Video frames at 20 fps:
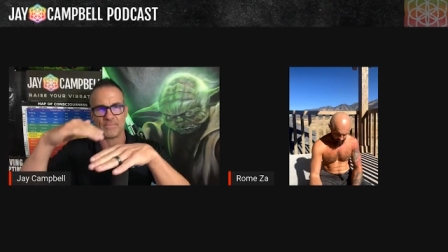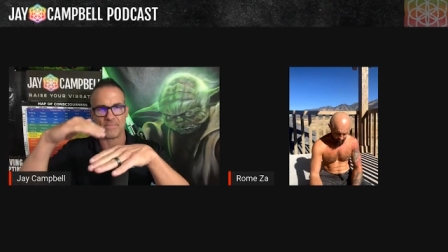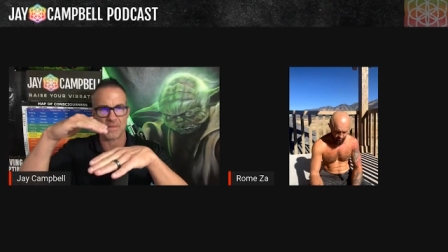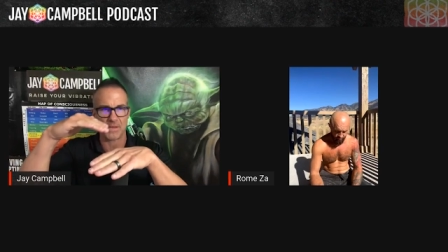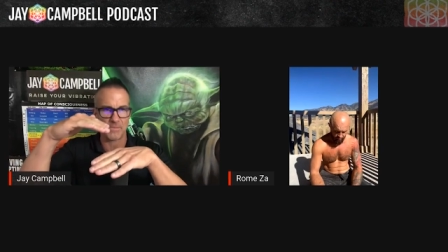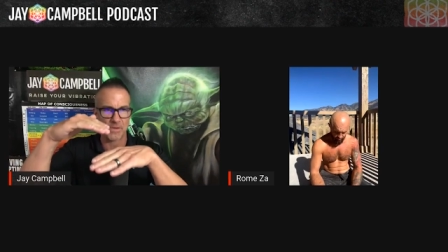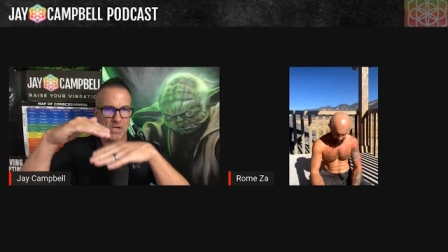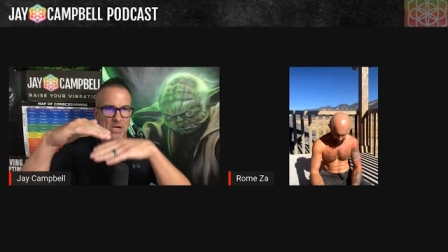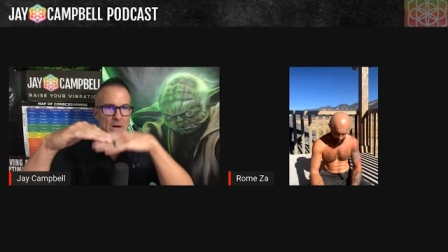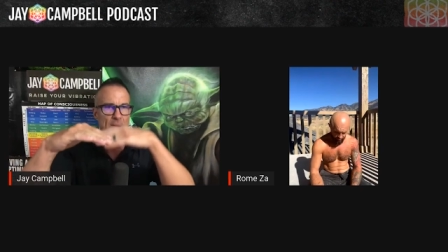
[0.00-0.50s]

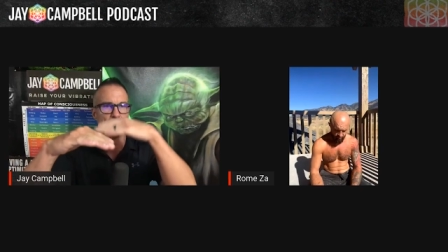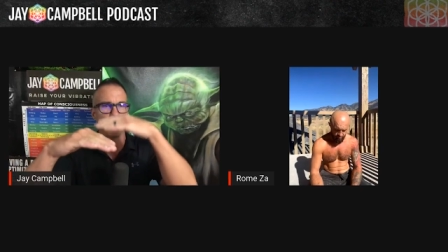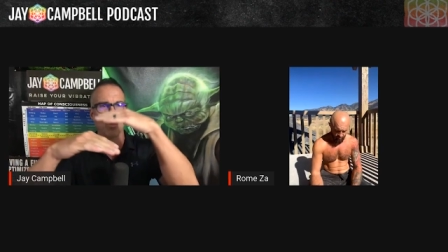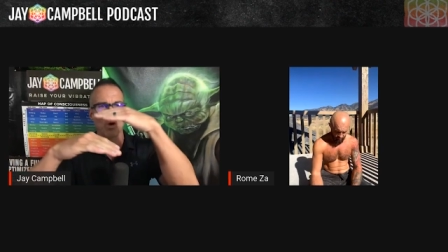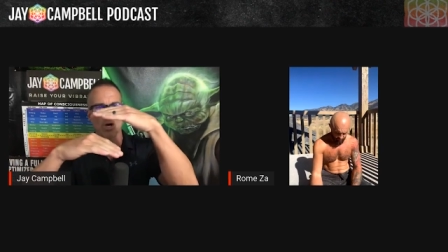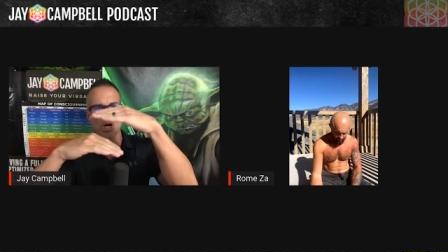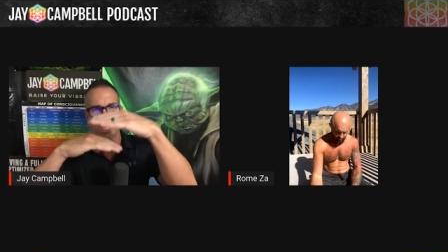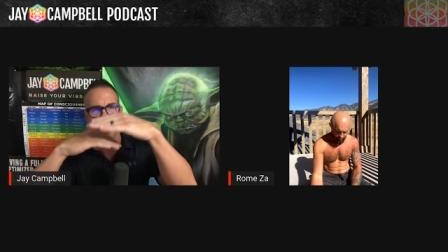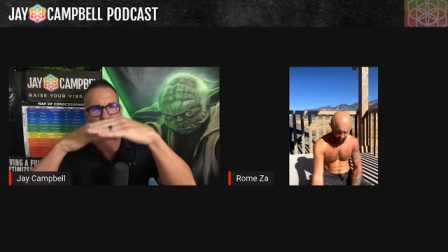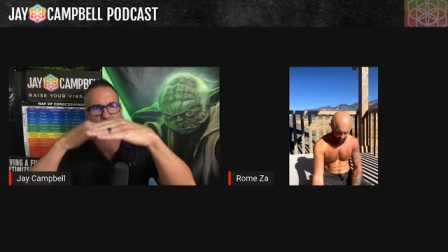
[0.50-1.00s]
and become
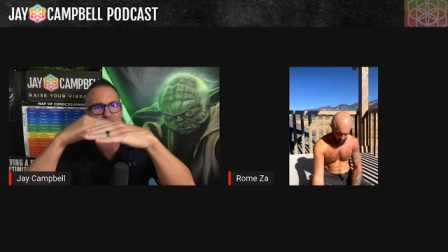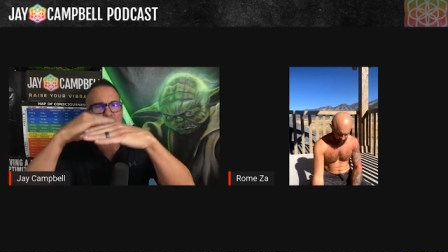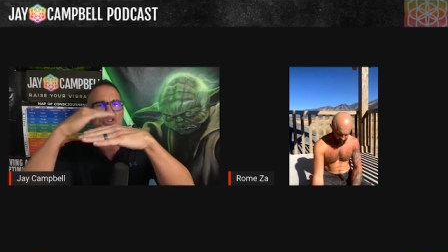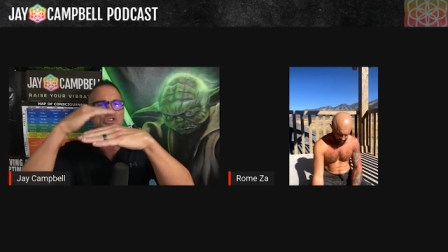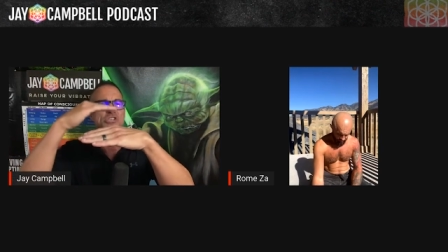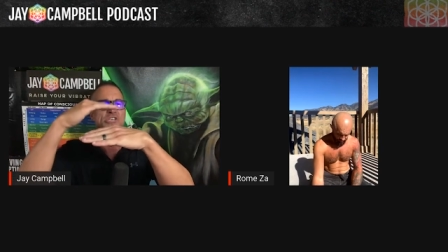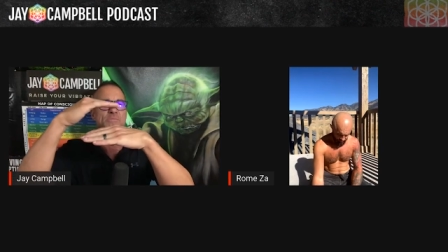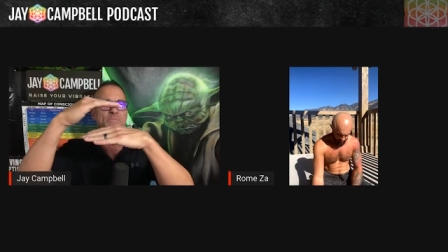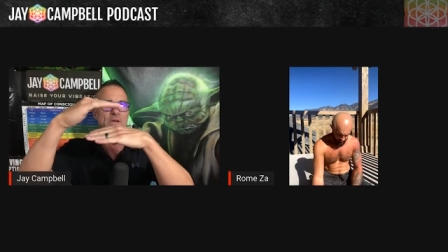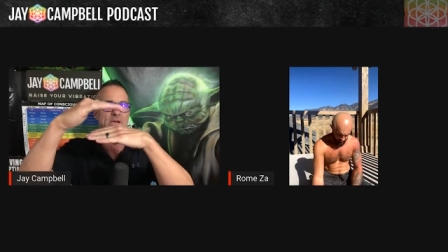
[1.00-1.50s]
more
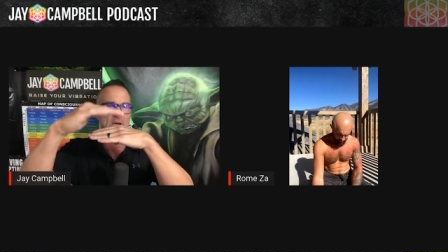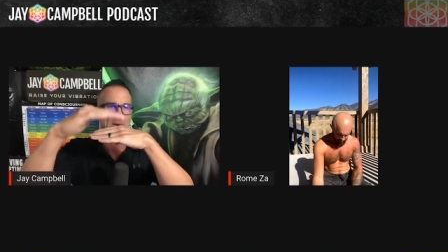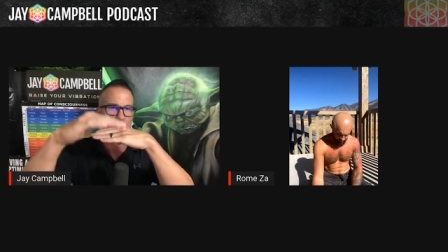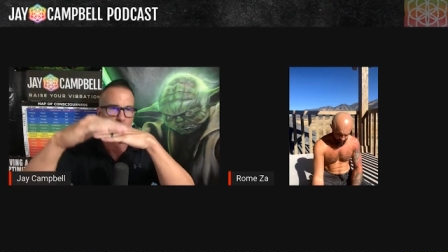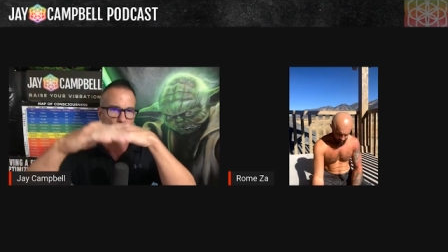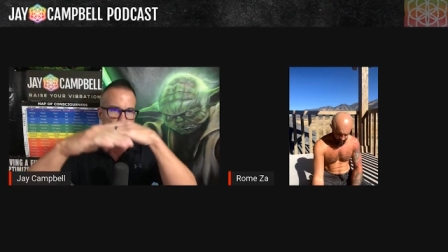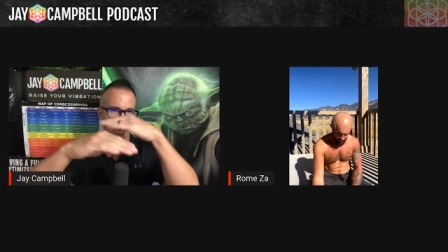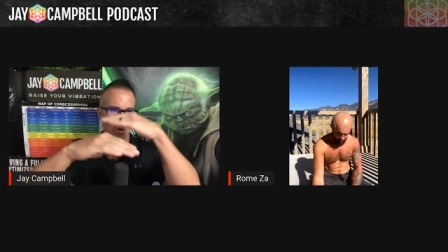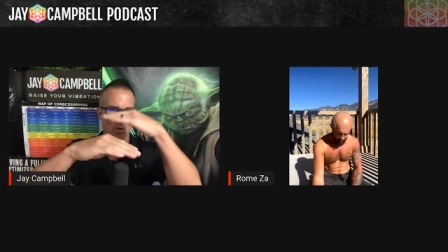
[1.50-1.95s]
conscious and become more